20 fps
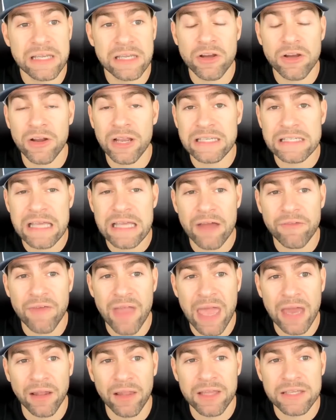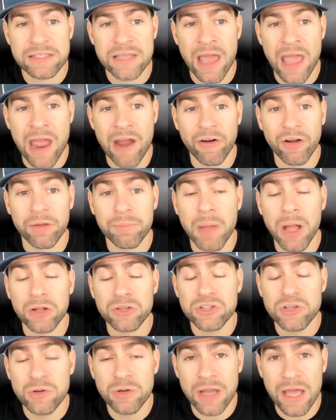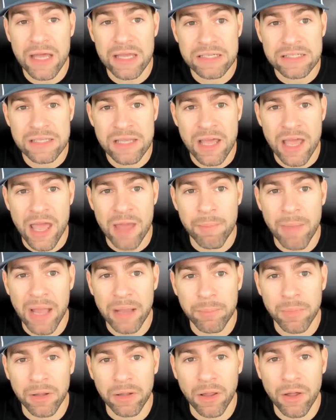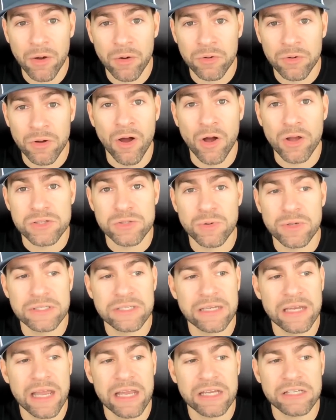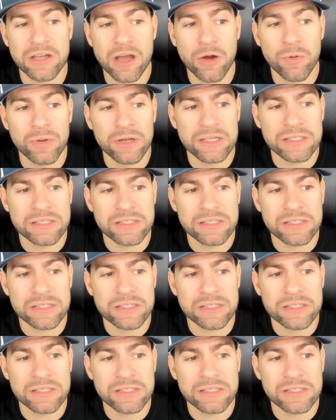Senior ETF Analyst Eric Balchunas and Mike McGlone. Also in today's show, we